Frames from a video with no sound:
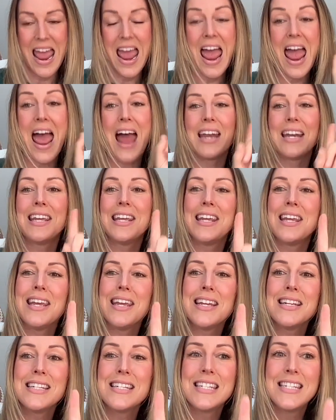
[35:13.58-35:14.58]
and
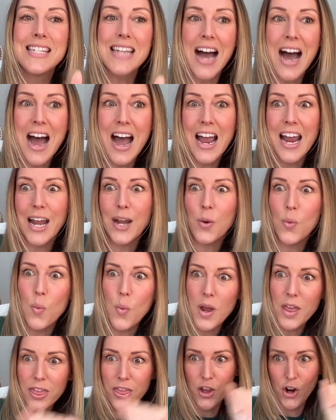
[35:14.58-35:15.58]
he died
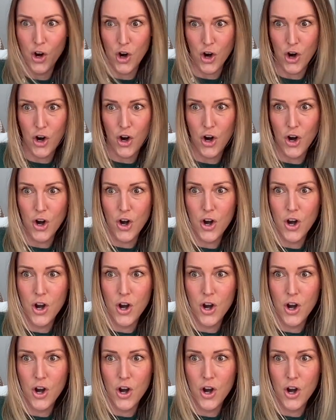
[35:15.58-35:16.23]
with her.